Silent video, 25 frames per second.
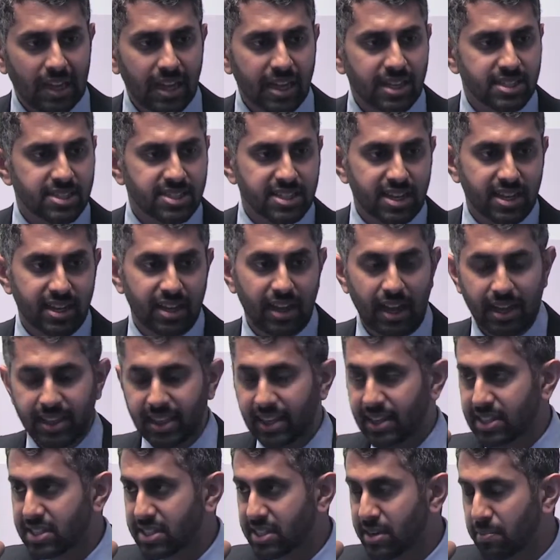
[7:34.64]
as I
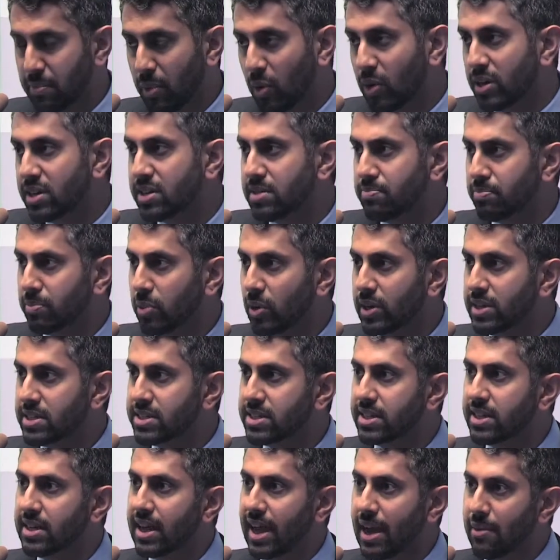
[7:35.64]
think it's an important
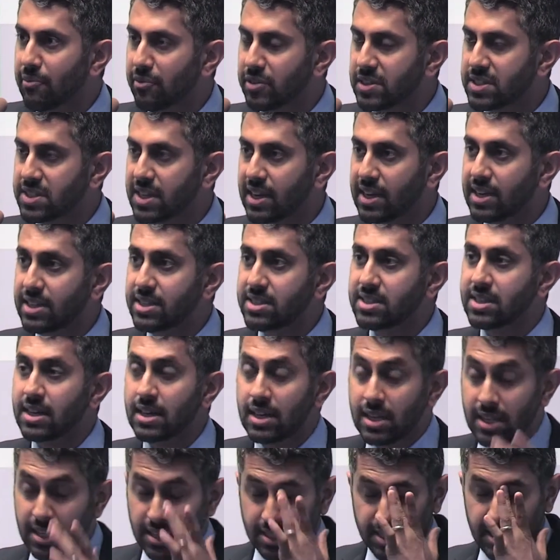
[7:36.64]
point to emphasize.
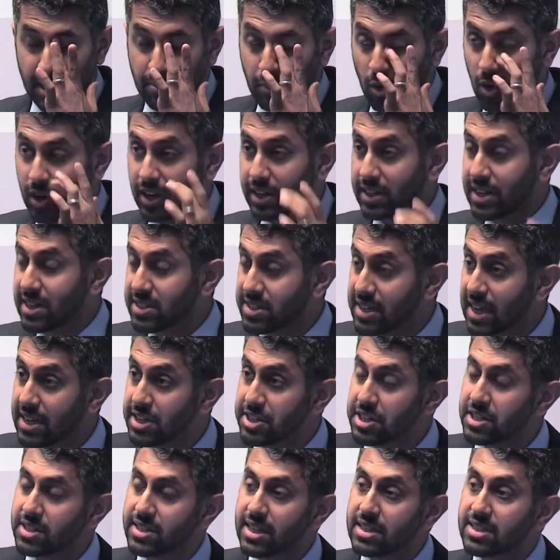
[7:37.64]
Some
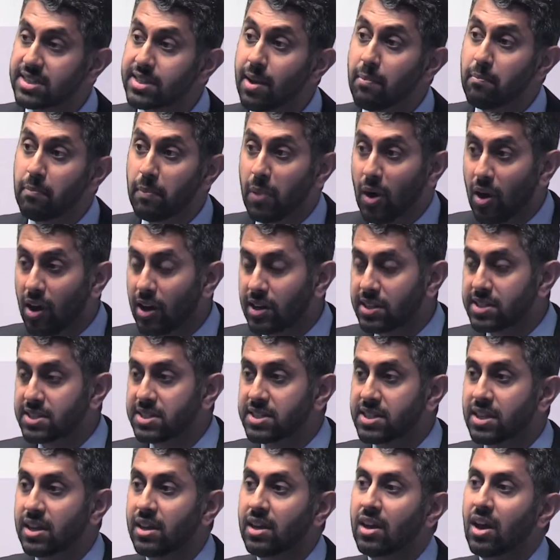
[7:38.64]
organizations and some
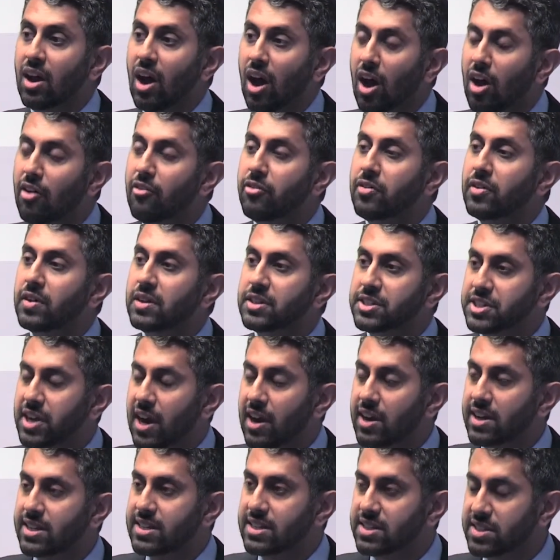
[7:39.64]
parts of
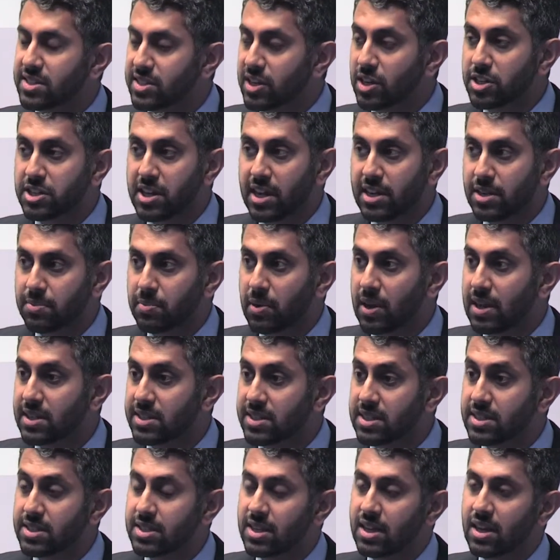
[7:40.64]
charities and social
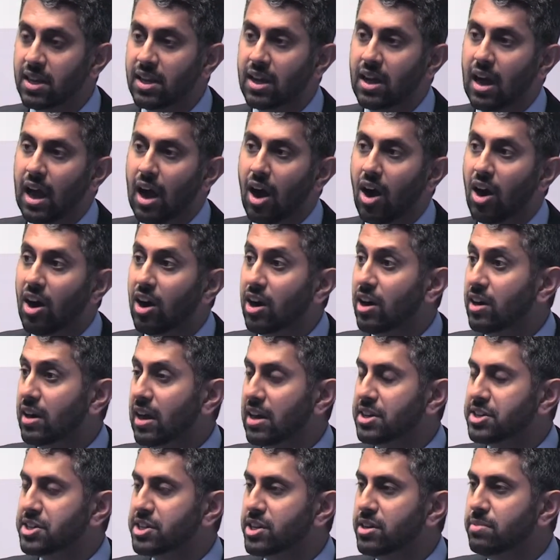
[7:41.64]
enterprises are
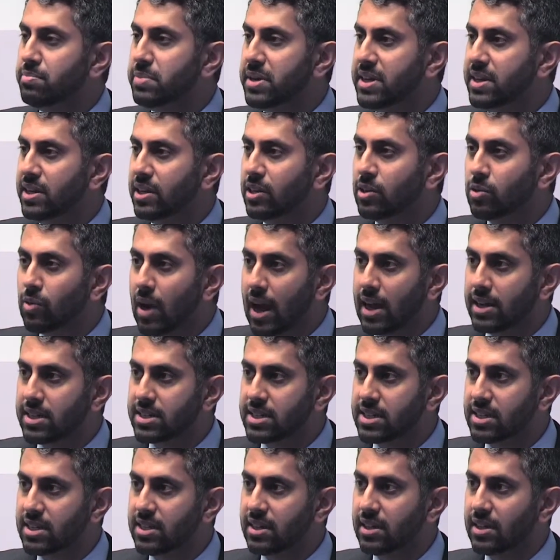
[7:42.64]
and should be
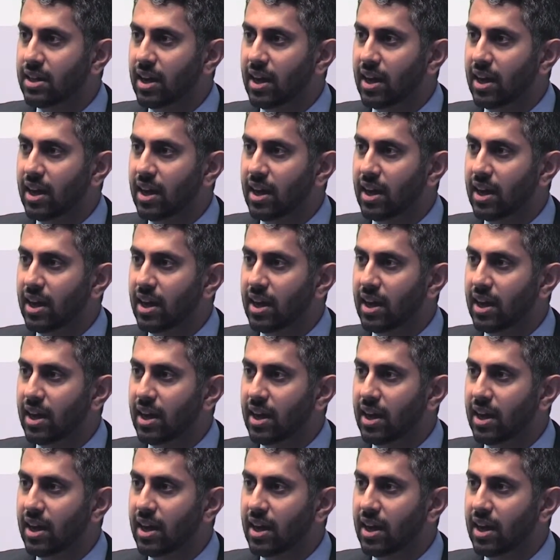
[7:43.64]
grant